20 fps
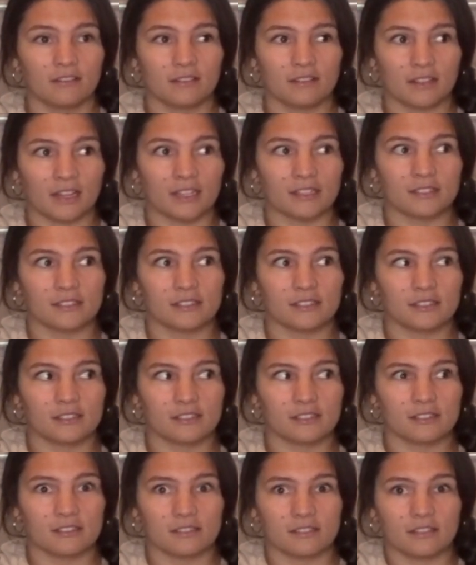
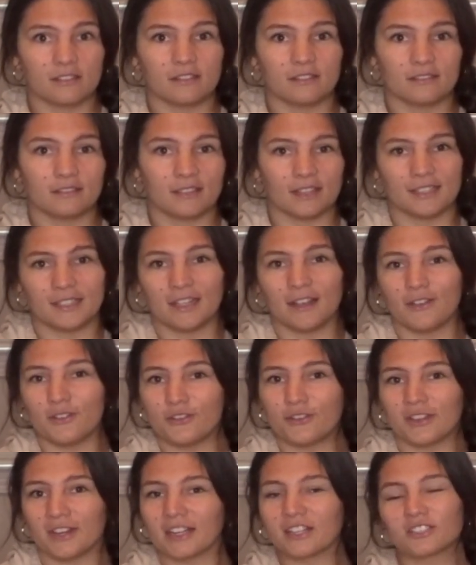that's how
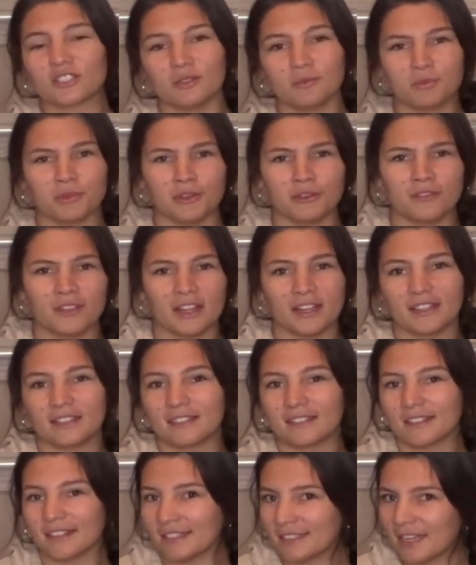you can actually prove that
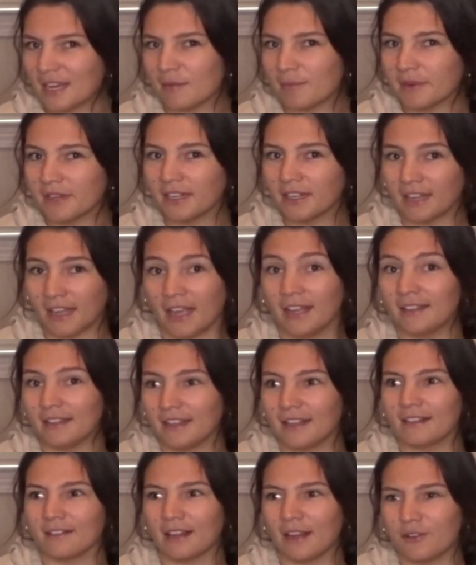it's happening, and
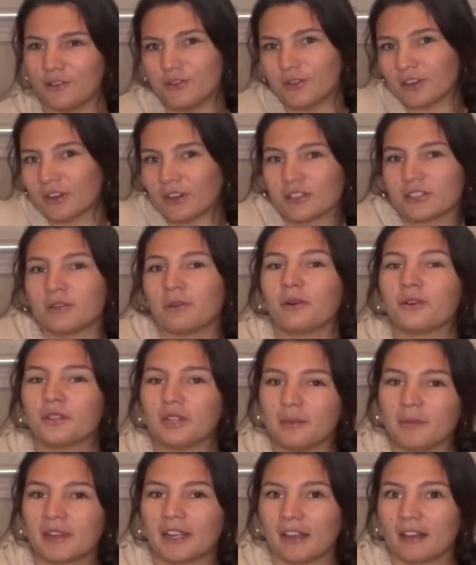that how you can also hold
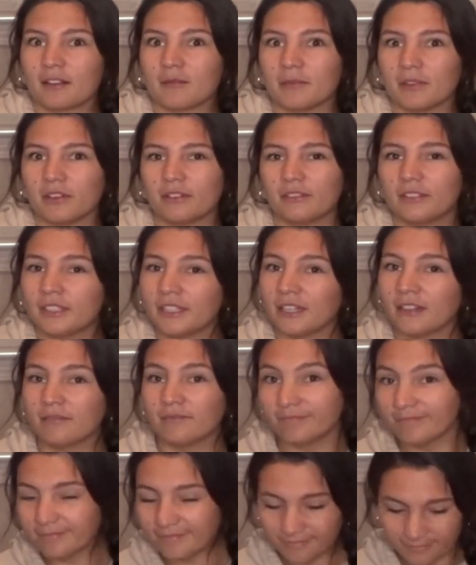them accountable, you know?
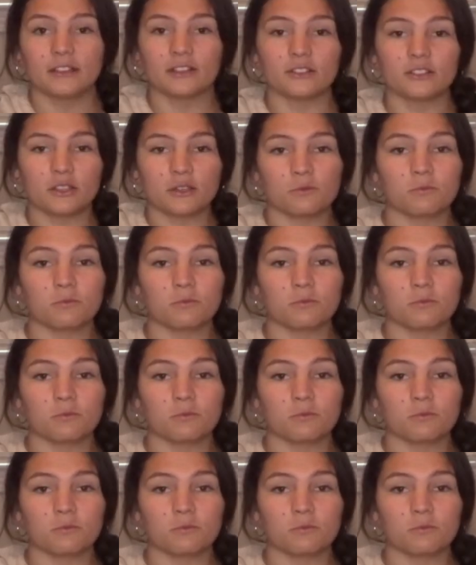There's this